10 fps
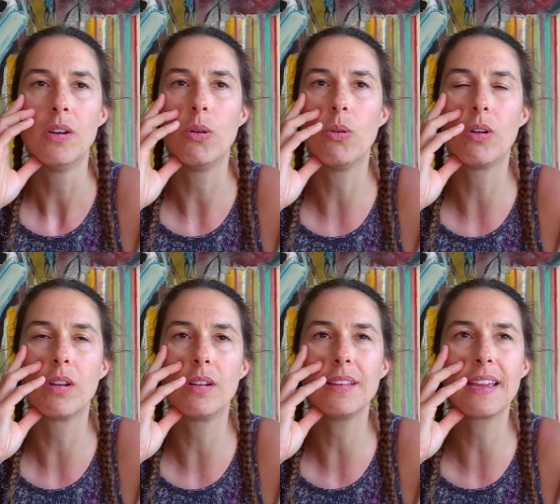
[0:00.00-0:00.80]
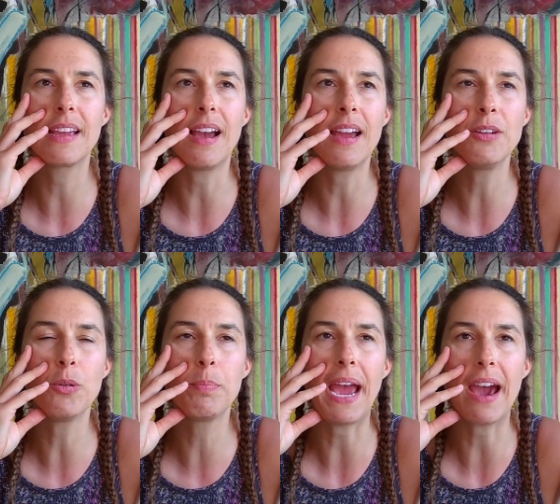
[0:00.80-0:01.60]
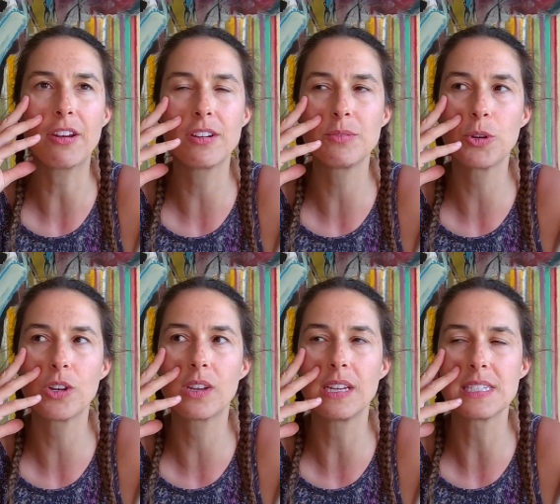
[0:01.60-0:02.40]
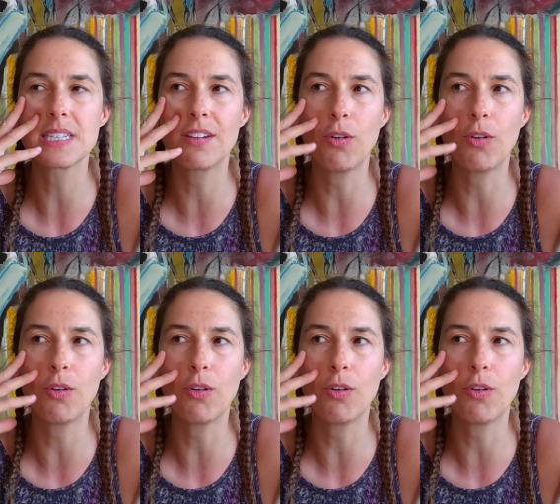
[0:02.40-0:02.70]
or like i know pattern work and stuff